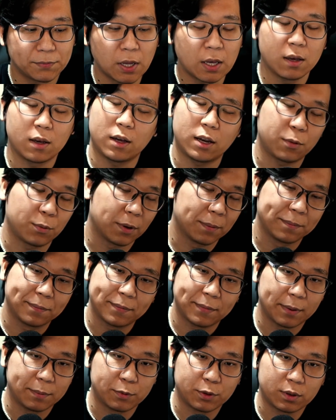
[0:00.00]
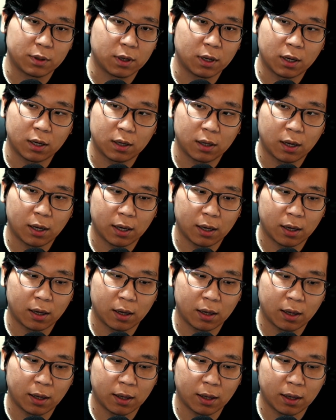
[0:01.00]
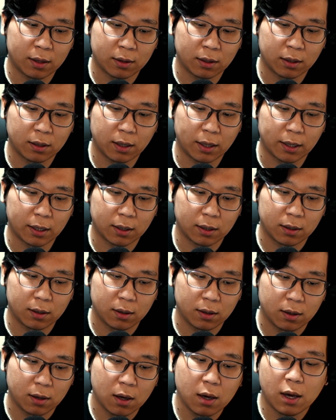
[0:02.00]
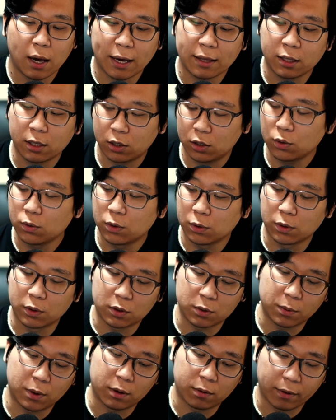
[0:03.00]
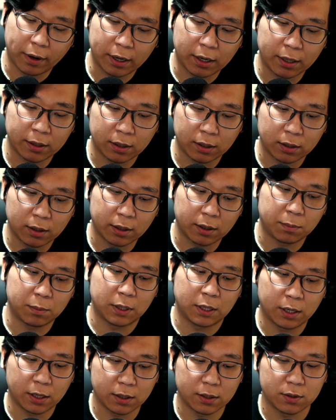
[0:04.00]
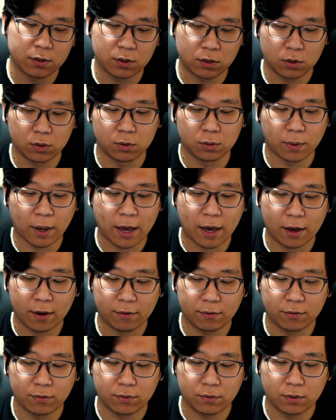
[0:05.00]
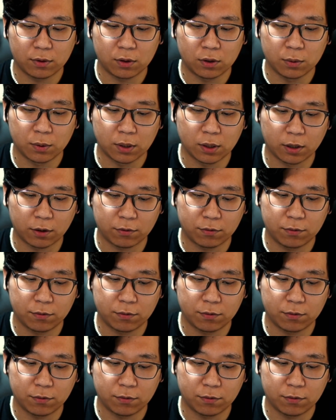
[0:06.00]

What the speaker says: Anyway, I think you do this well, right? I think like because you can like.